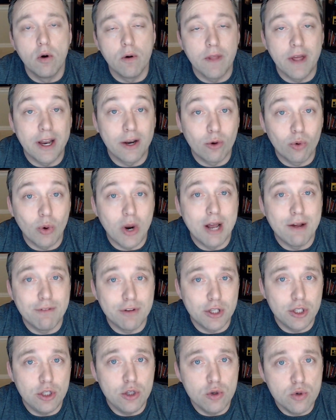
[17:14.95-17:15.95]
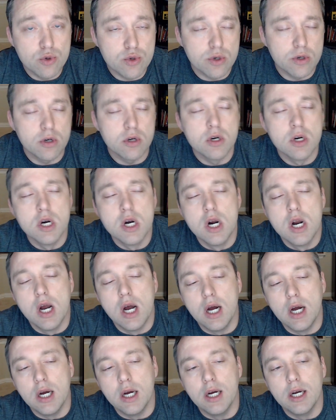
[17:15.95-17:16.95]
or that graphic user
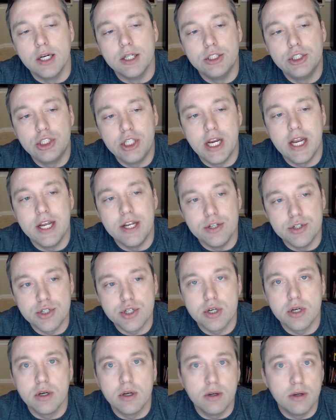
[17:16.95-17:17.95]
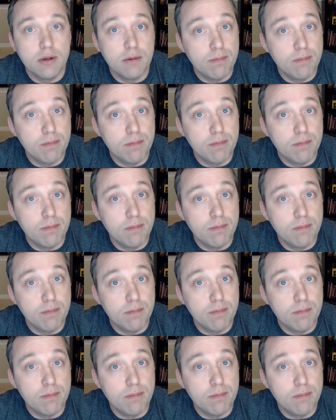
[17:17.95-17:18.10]
uh, change